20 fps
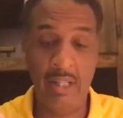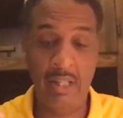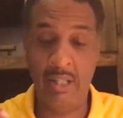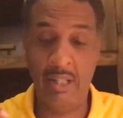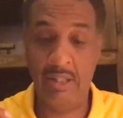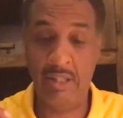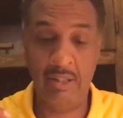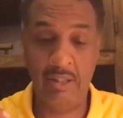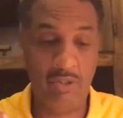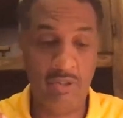uh,
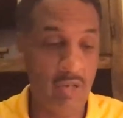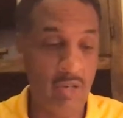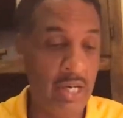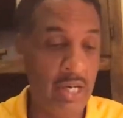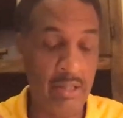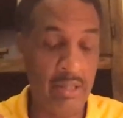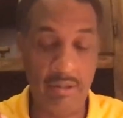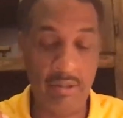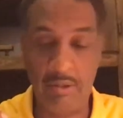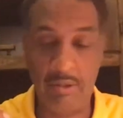
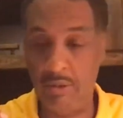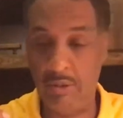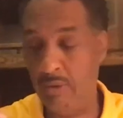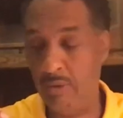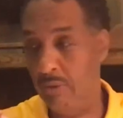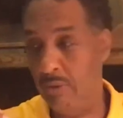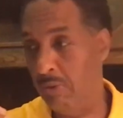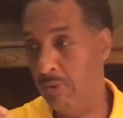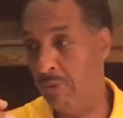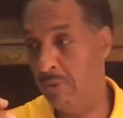trying
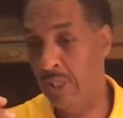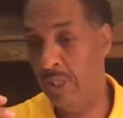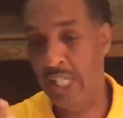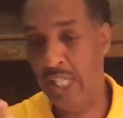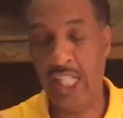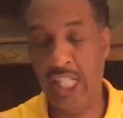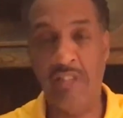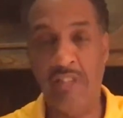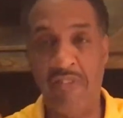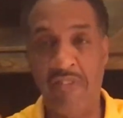to
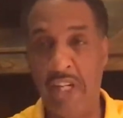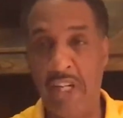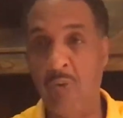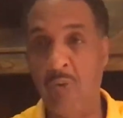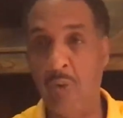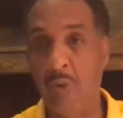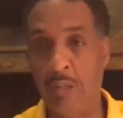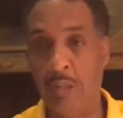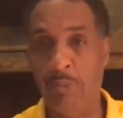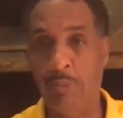interfere
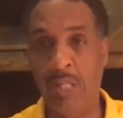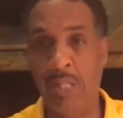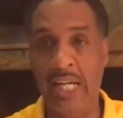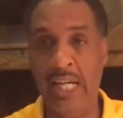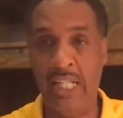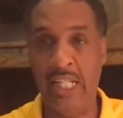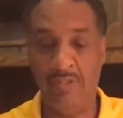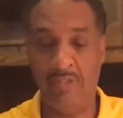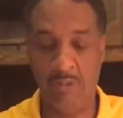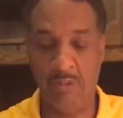with the
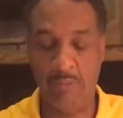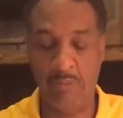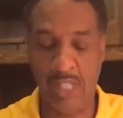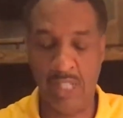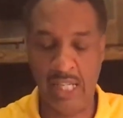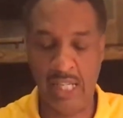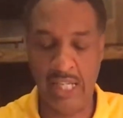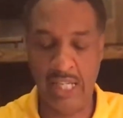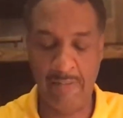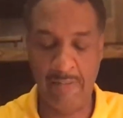plans from
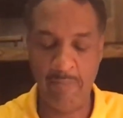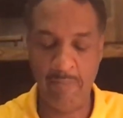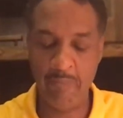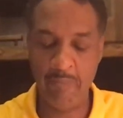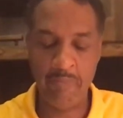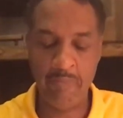God,